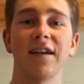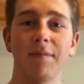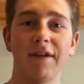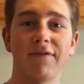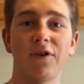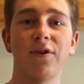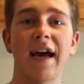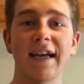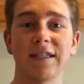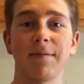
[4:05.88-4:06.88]
going to be for you
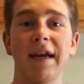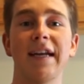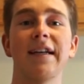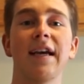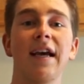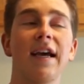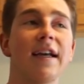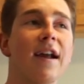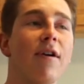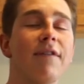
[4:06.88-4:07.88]
to estimate it.
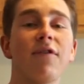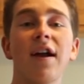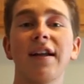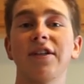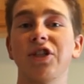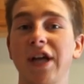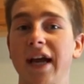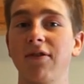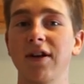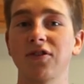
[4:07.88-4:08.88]
Now, if you're at a
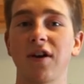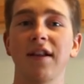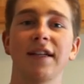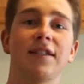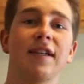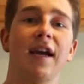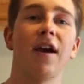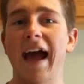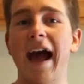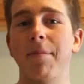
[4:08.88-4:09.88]
chain restaurant, let's
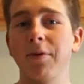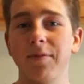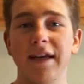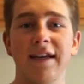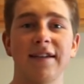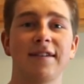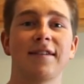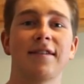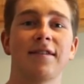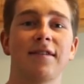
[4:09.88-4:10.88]
say
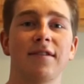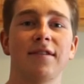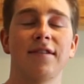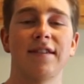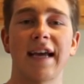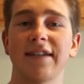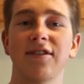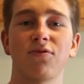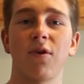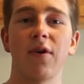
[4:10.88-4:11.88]
Applebee's,
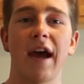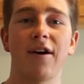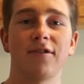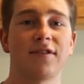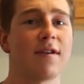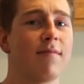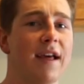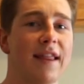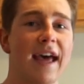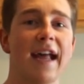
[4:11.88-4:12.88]
Texas Roadhouse, something
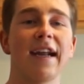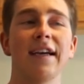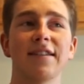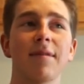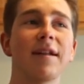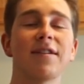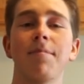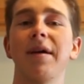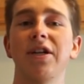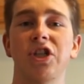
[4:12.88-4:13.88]
like that, something that's a
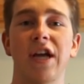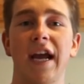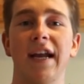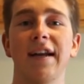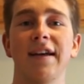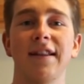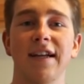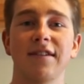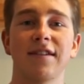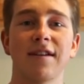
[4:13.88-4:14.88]
big chain
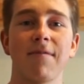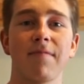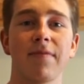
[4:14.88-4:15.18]
that's